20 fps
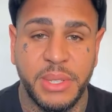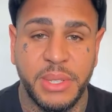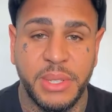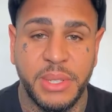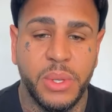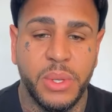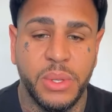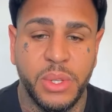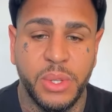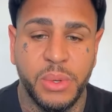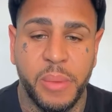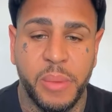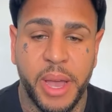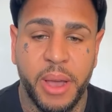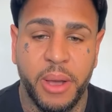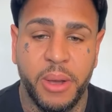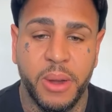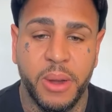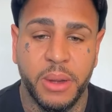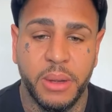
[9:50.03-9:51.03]
To do my
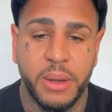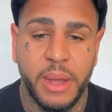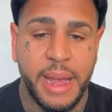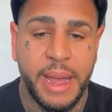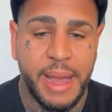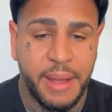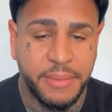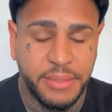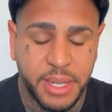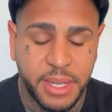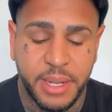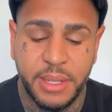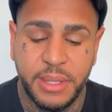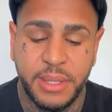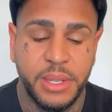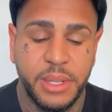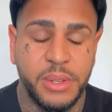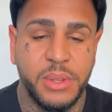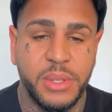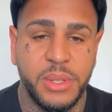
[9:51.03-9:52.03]
art, I have to
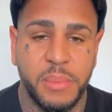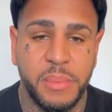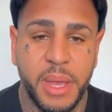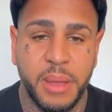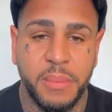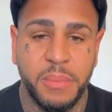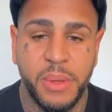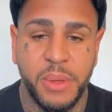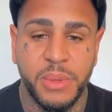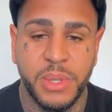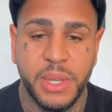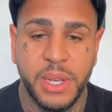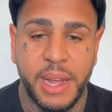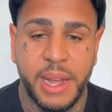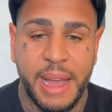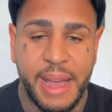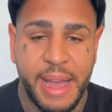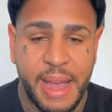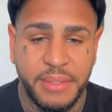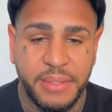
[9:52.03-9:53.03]
continue to make
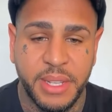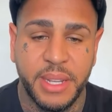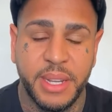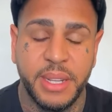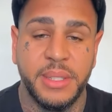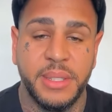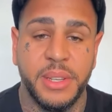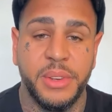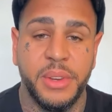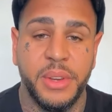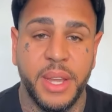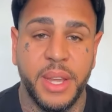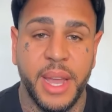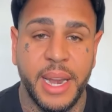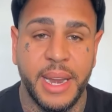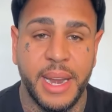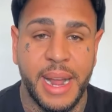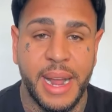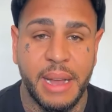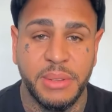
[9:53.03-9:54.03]
music. I have to continue to
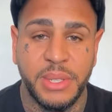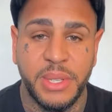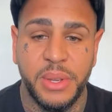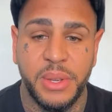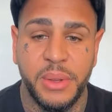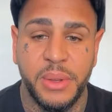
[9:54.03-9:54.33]
get it out to you